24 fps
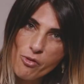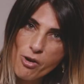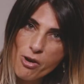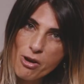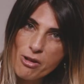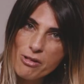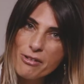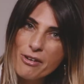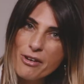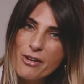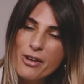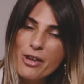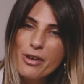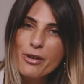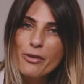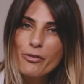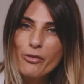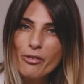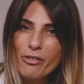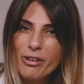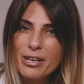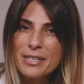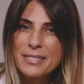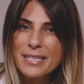role.
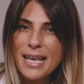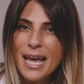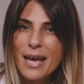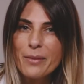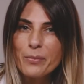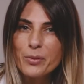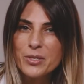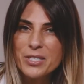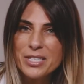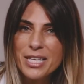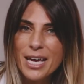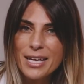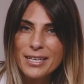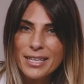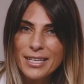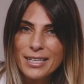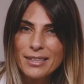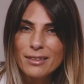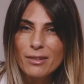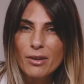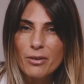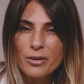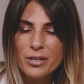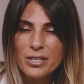For example, do they
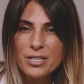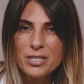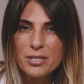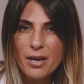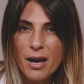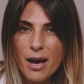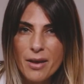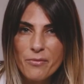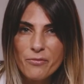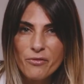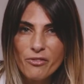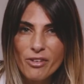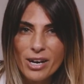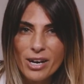need longer time